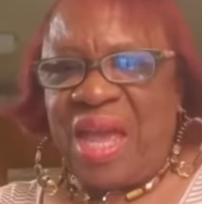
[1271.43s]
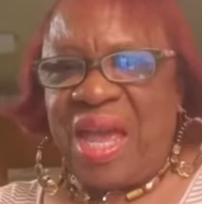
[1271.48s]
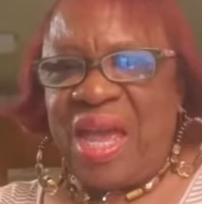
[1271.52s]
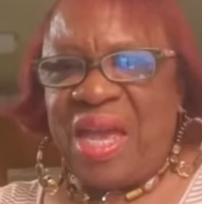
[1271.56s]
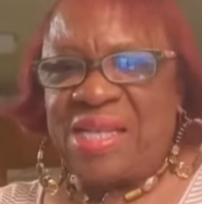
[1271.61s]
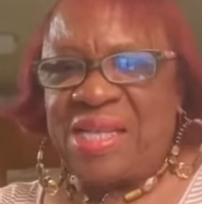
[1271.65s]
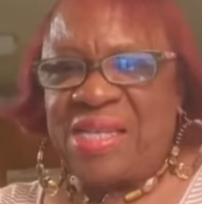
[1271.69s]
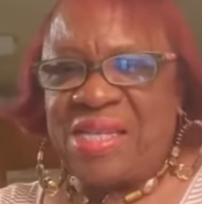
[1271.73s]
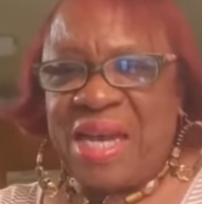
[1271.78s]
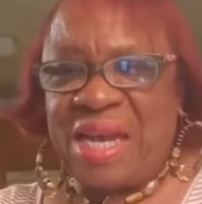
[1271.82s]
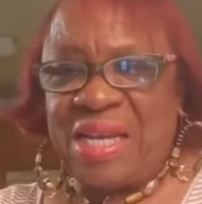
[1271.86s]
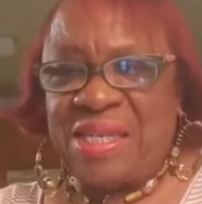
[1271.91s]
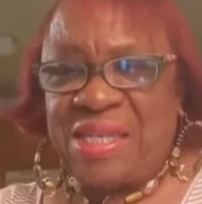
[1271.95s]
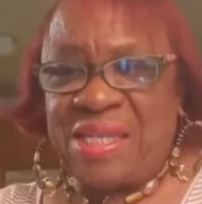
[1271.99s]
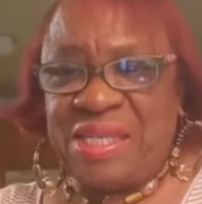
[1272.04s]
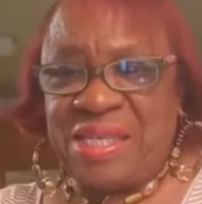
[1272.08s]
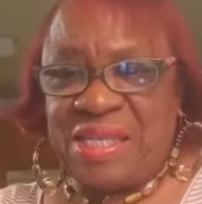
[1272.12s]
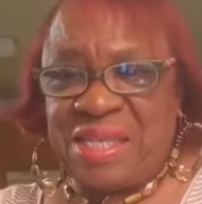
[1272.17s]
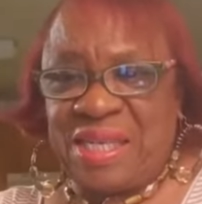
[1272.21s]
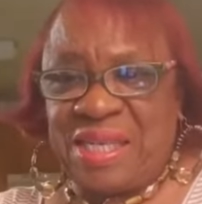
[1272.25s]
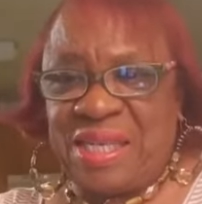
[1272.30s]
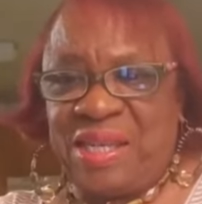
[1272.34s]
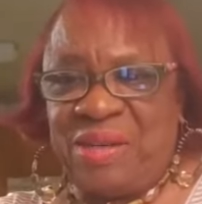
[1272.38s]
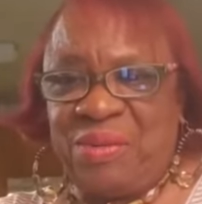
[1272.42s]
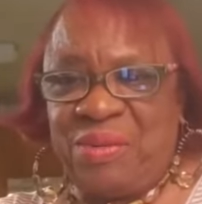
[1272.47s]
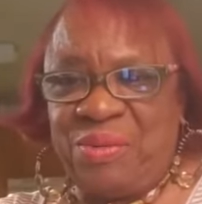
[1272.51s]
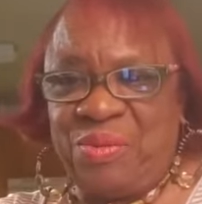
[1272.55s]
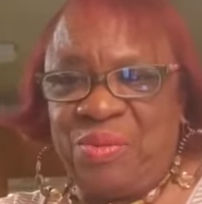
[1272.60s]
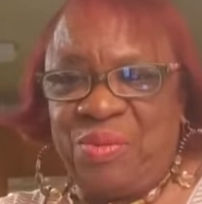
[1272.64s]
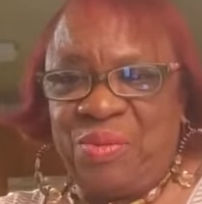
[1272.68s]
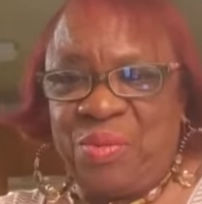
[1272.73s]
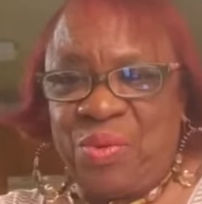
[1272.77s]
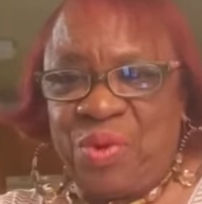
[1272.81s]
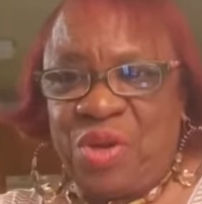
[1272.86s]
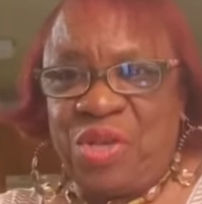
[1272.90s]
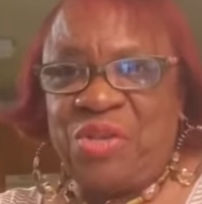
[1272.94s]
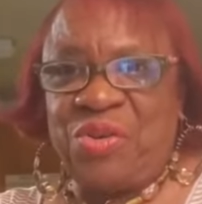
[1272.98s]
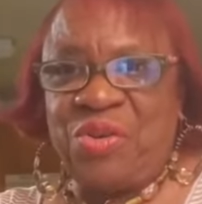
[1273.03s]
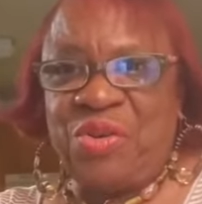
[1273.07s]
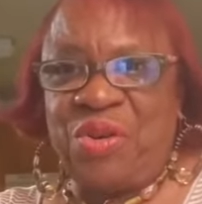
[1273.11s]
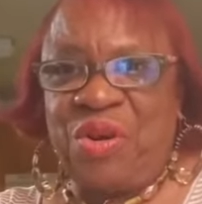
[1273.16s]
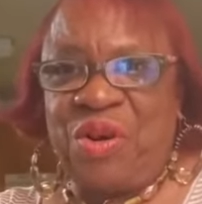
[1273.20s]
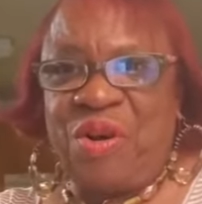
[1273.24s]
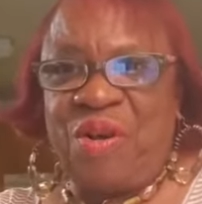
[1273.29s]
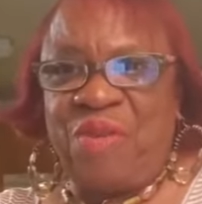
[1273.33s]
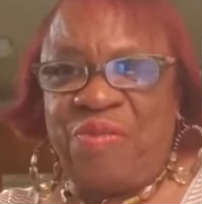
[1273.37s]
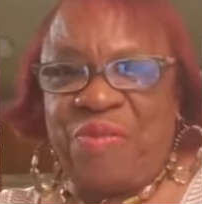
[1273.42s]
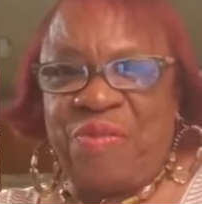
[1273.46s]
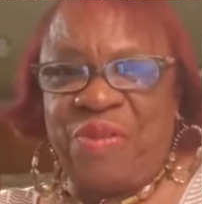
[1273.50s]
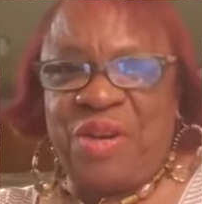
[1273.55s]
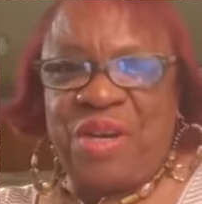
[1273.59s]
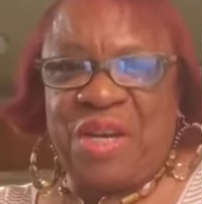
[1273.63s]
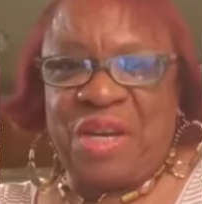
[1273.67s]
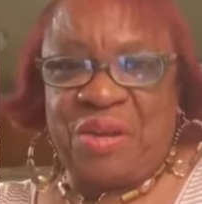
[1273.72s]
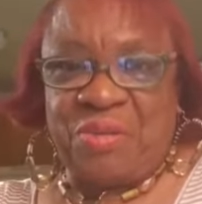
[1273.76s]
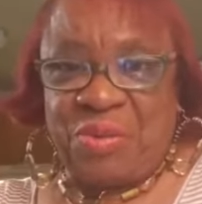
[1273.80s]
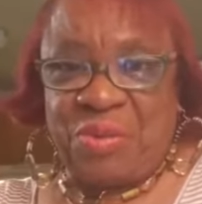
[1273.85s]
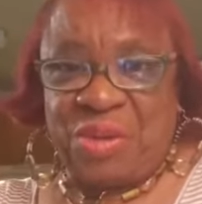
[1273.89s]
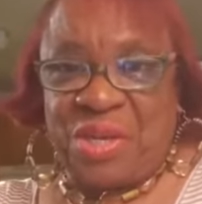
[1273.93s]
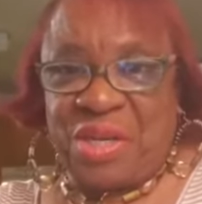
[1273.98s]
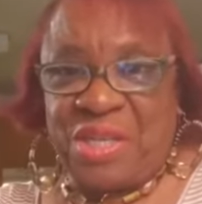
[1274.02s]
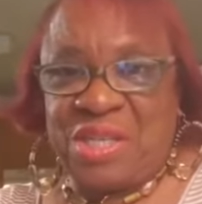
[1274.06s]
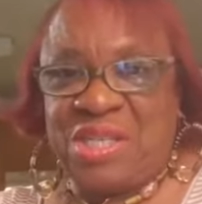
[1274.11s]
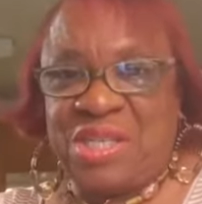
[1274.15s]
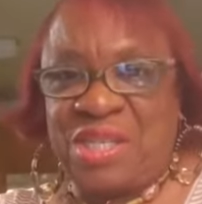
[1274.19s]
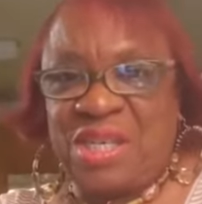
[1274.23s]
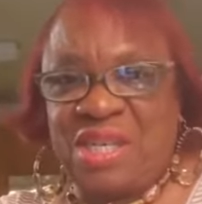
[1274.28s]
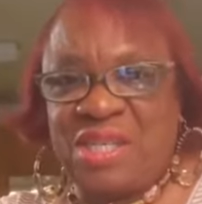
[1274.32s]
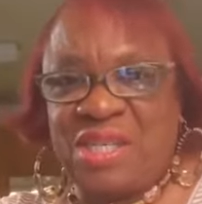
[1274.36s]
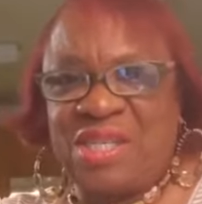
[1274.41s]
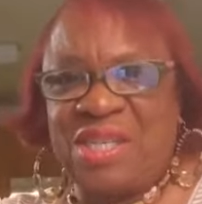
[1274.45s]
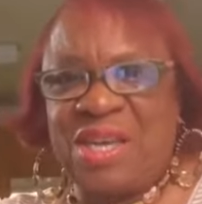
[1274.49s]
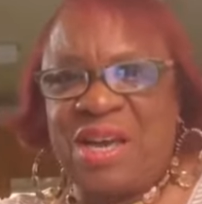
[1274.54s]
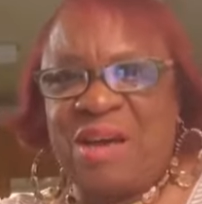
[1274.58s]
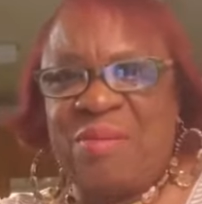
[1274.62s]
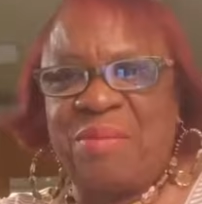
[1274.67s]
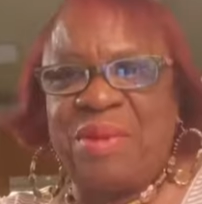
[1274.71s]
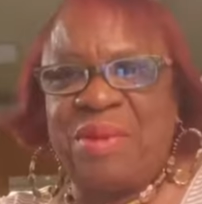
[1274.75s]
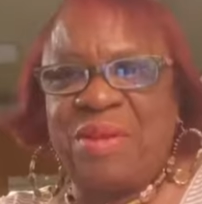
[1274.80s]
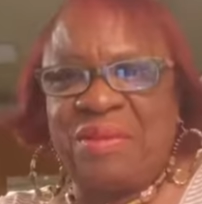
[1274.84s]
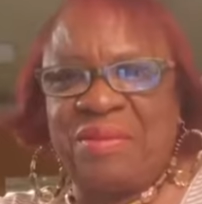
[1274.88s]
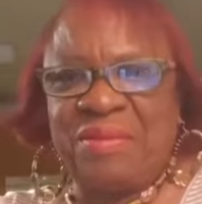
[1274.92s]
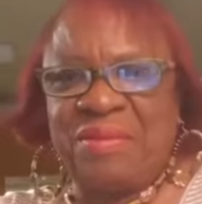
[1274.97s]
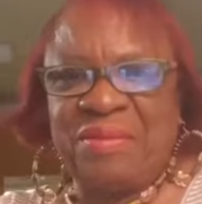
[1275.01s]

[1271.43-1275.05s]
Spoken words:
as I see what you're offering and we can teach some,